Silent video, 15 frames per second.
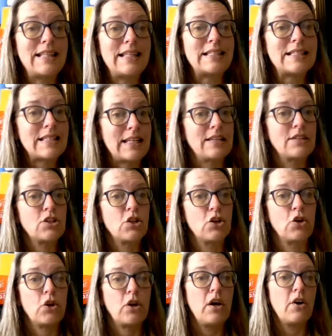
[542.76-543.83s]
that these things
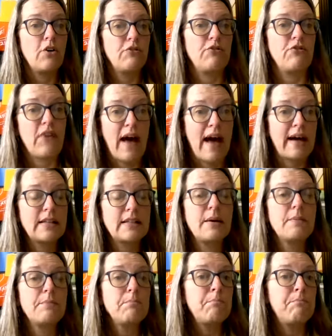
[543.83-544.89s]
could affect
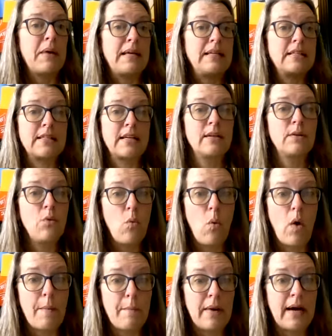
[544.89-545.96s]
based on
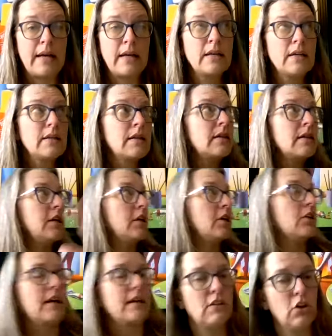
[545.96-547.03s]
what my
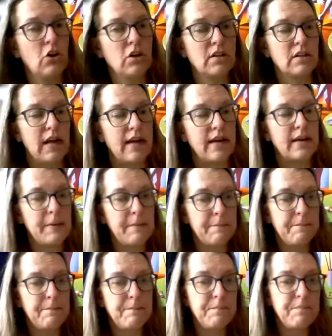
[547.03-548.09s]
year had looked like.
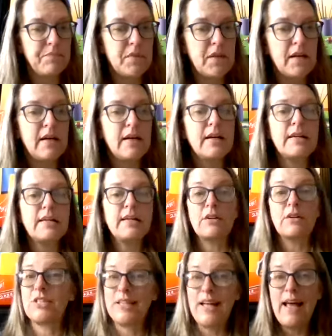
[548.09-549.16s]

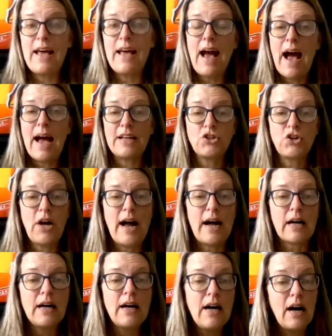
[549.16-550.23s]
Now today, I
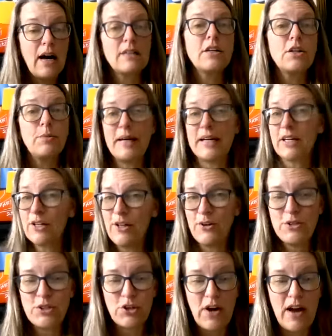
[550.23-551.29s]
track a little bit
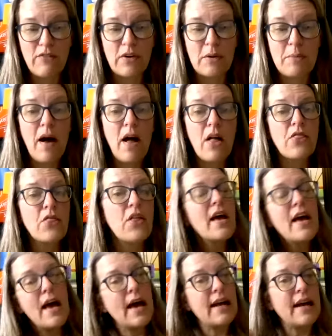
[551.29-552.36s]
closer every month
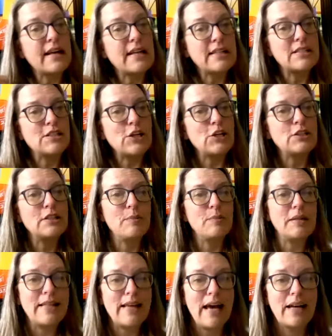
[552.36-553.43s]
and I consult
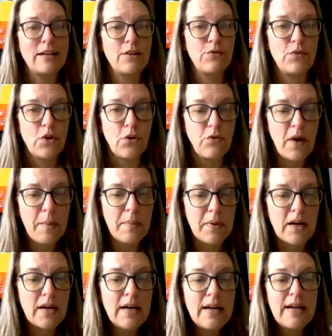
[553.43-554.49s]
him at the end of
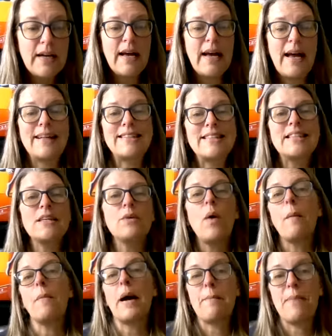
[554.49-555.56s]
November and see
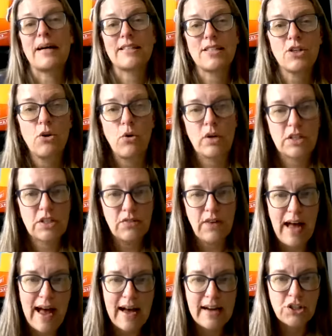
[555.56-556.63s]
what my best course
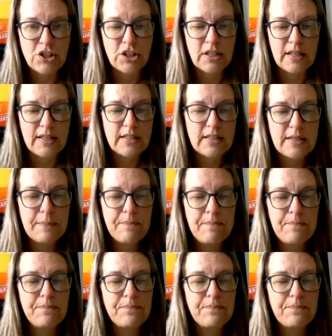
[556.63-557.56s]
of action is.